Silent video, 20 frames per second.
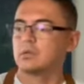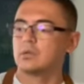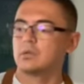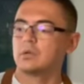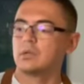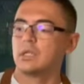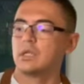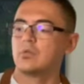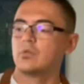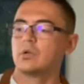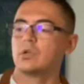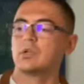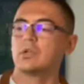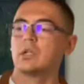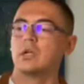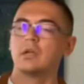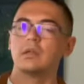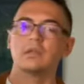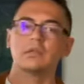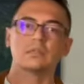Then we're
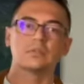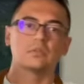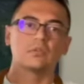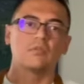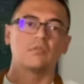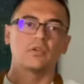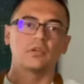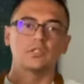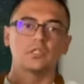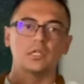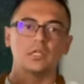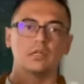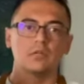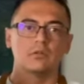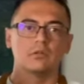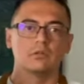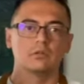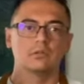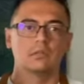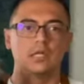gonna add some
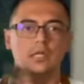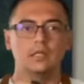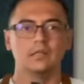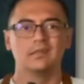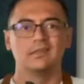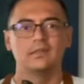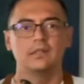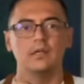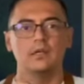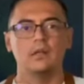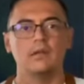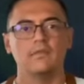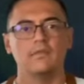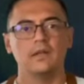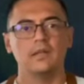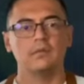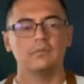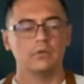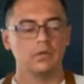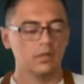Frangelico, a little nutty
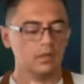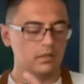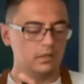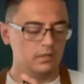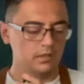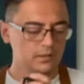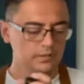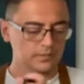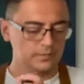flavor there.